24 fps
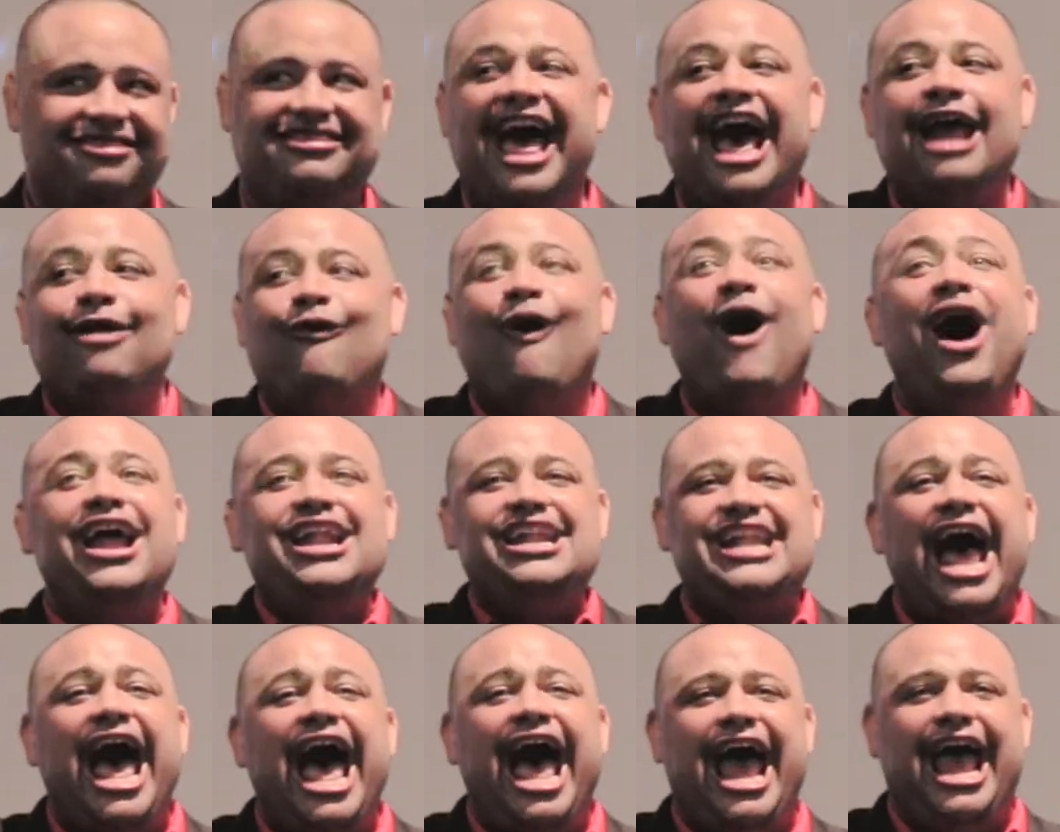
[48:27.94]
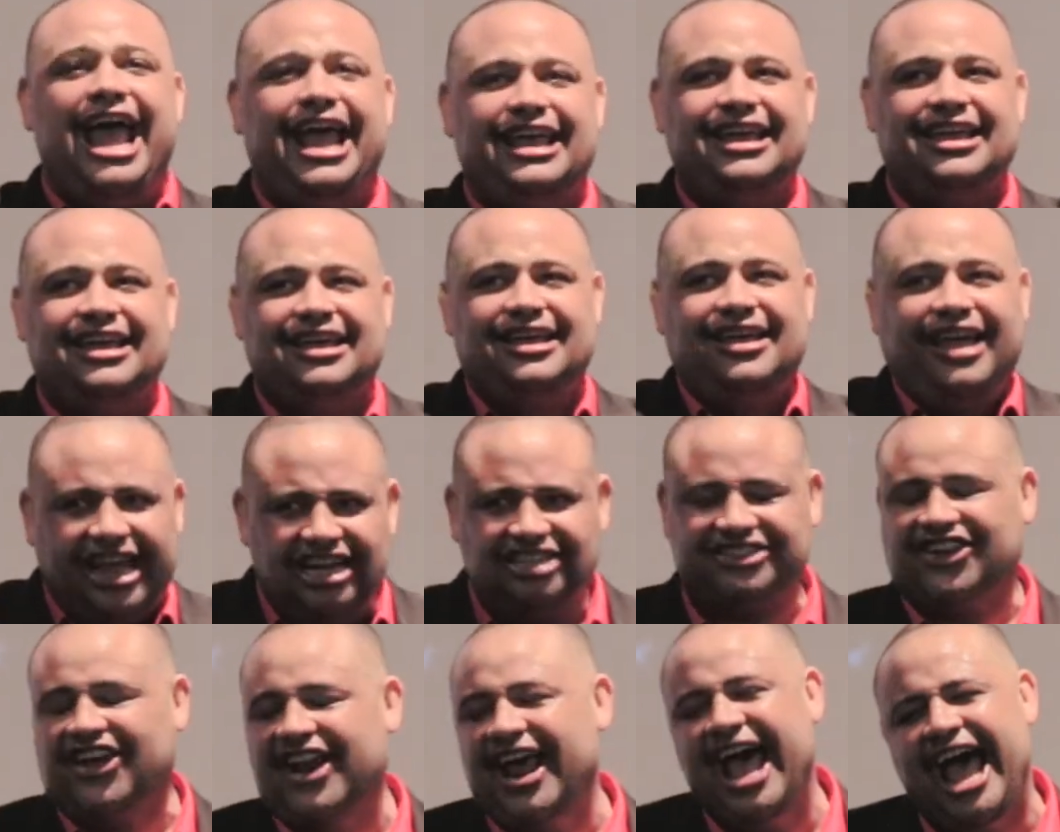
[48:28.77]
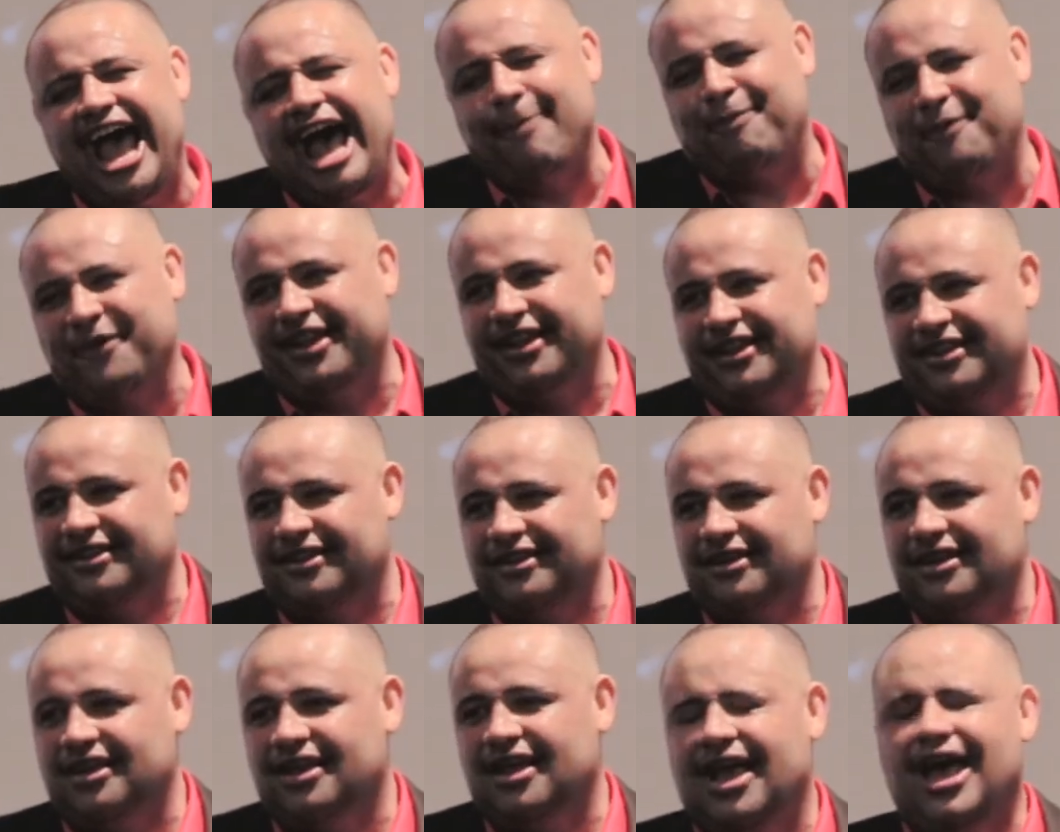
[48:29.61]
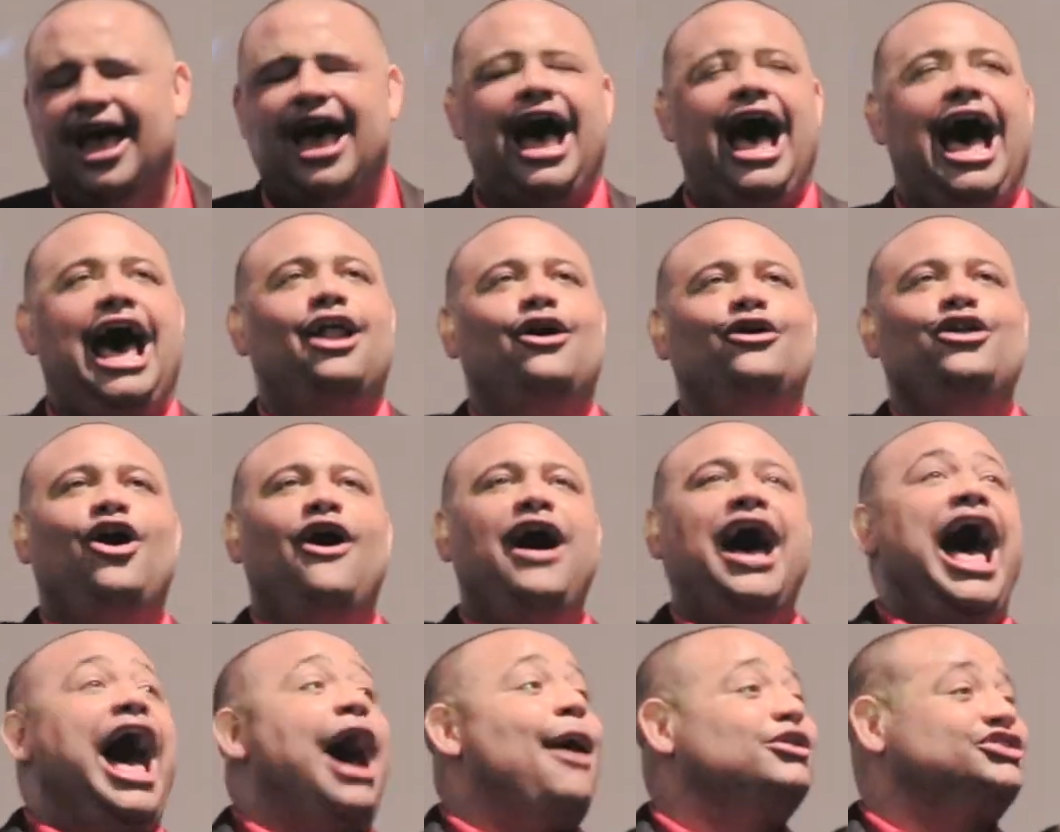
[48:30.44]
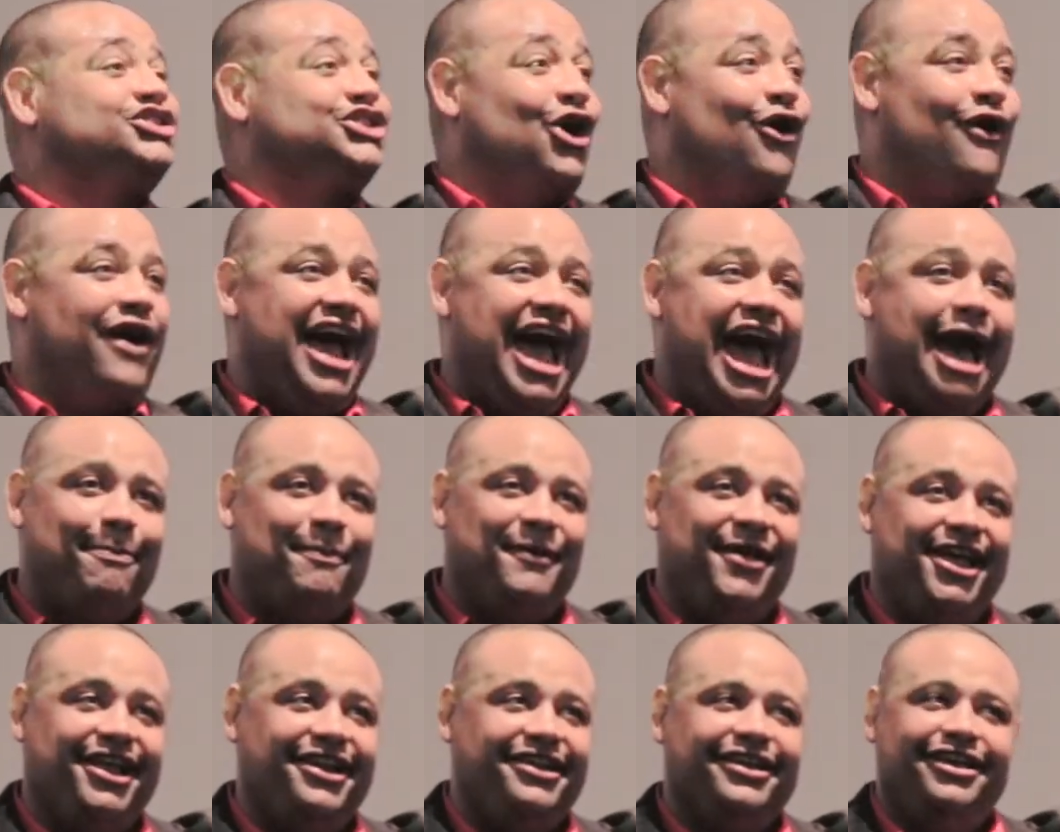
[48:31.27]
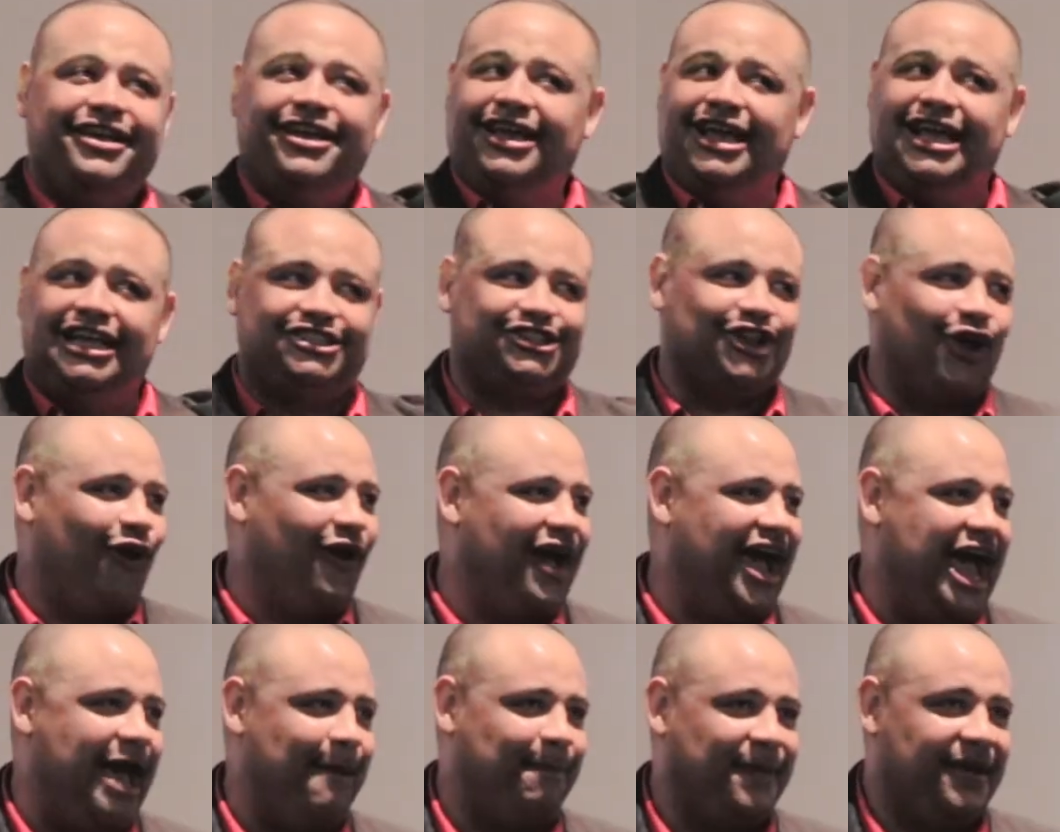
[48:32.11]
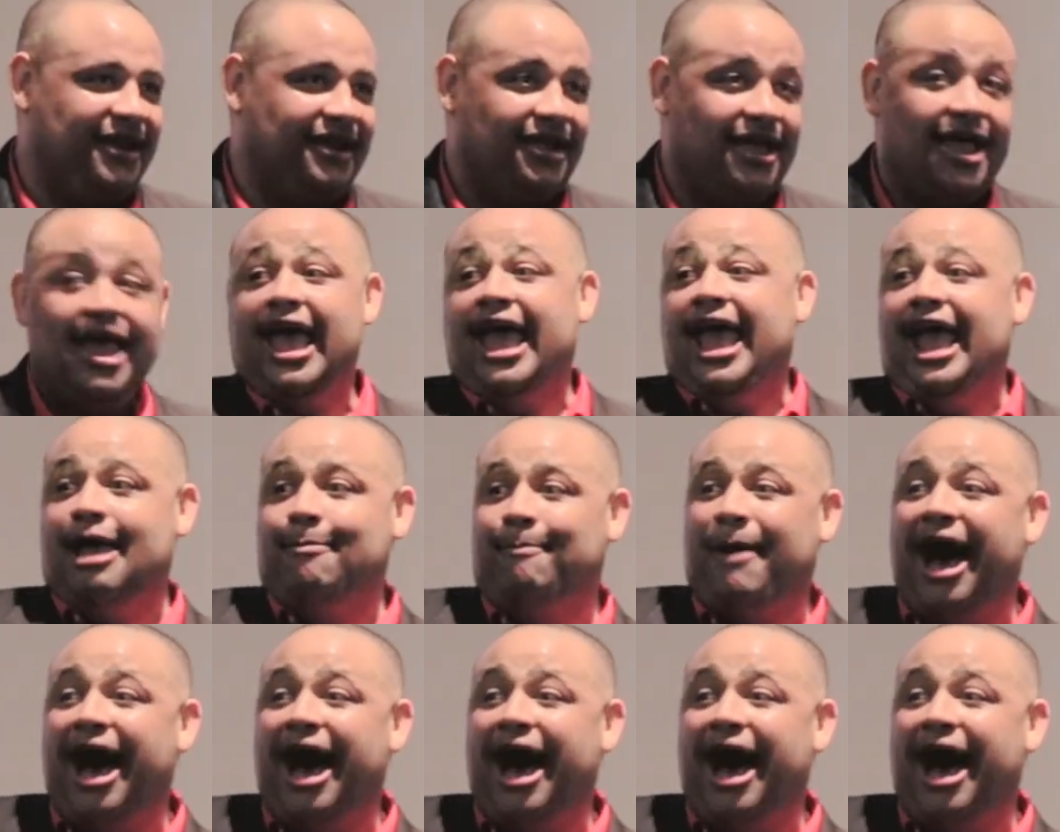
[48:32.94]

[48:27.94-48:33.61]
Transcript: that one day it's going to happen. I don't know how it's going to happen. It's going to happen. And